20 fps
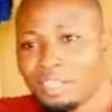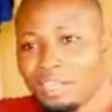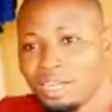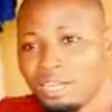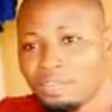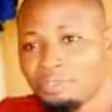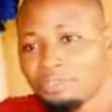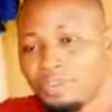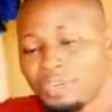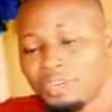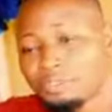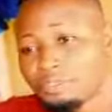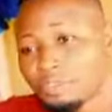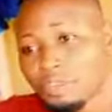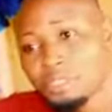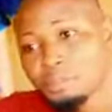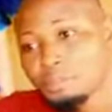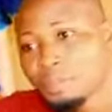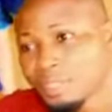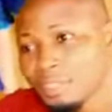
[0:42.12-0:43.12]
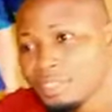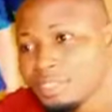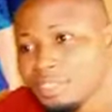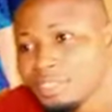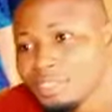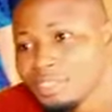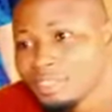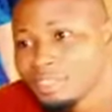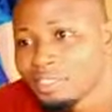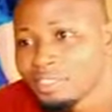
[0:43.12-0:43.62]
at the very first place.
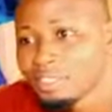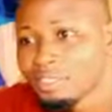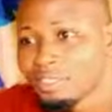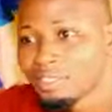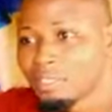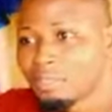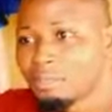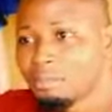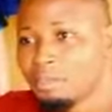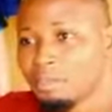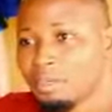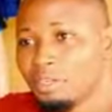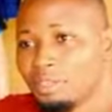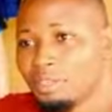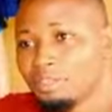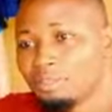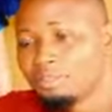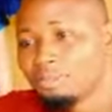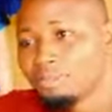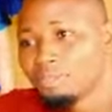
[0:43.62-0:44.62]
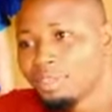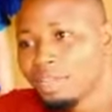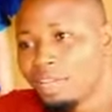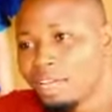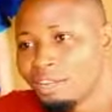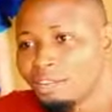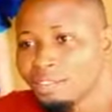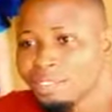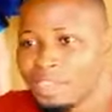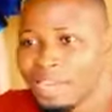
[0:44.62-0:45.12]
But
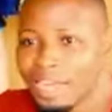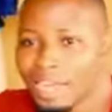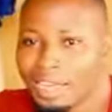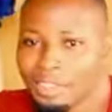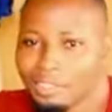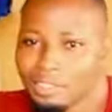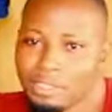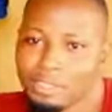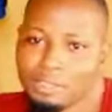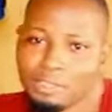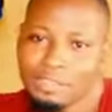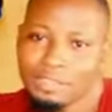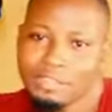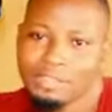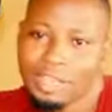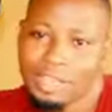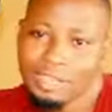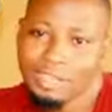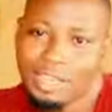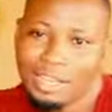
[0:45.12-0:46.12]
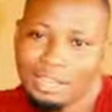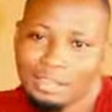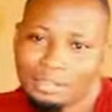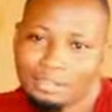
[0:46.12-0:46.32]
along the line, I